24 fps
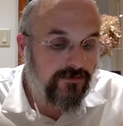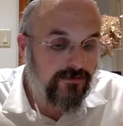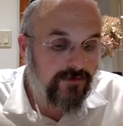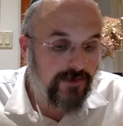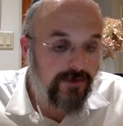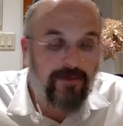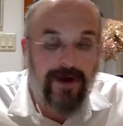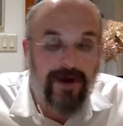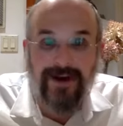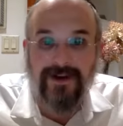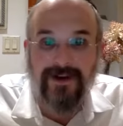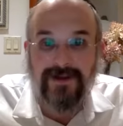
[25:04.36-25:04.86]

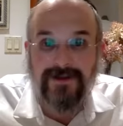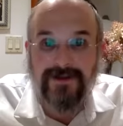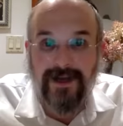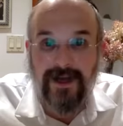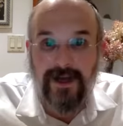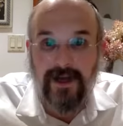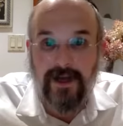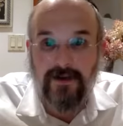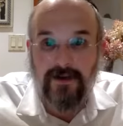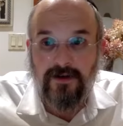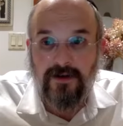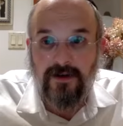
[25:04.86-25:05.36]
Abaye
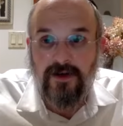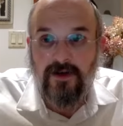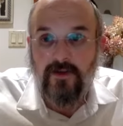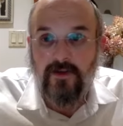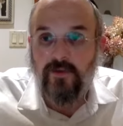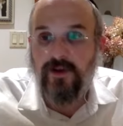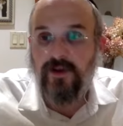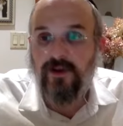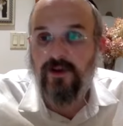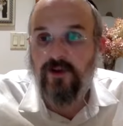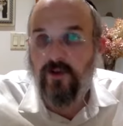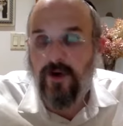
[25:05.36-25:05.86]
said, we
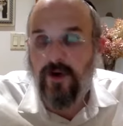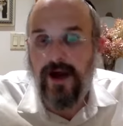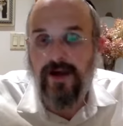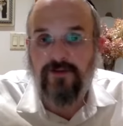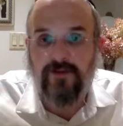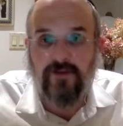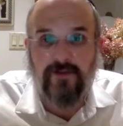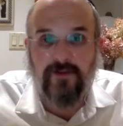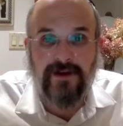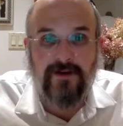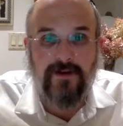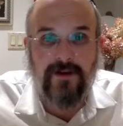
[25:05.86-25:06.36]
can derive
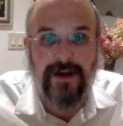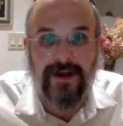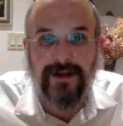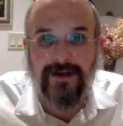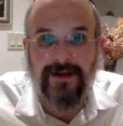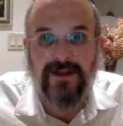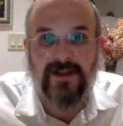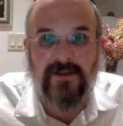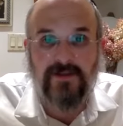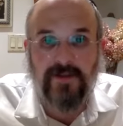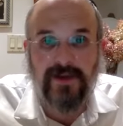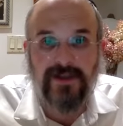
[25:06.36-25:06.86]
from here that
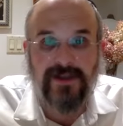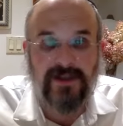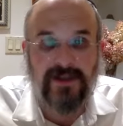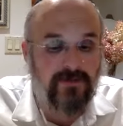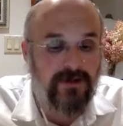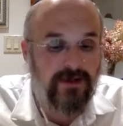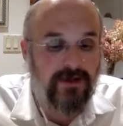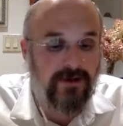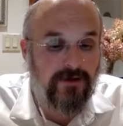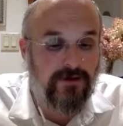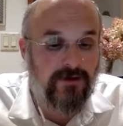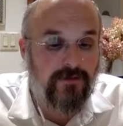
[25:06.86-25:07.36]
any space in the
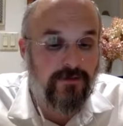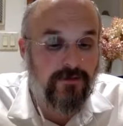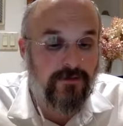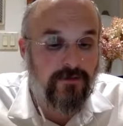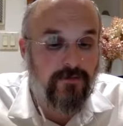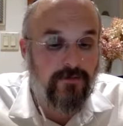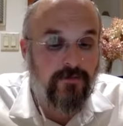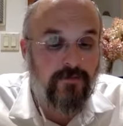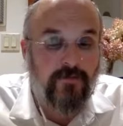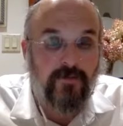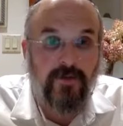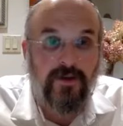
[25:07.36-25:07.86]
middle
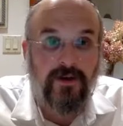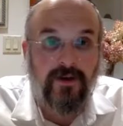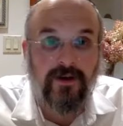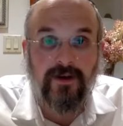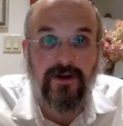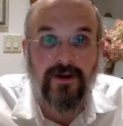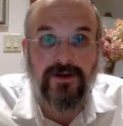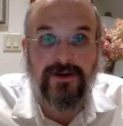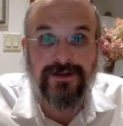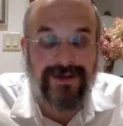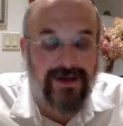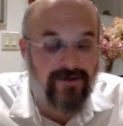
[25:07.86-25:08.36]

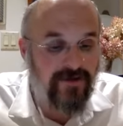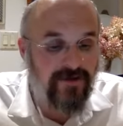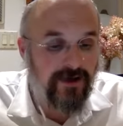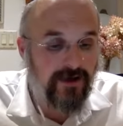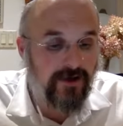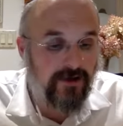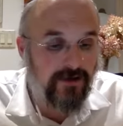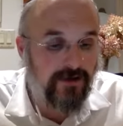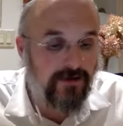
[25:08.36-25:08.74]
is a tefach.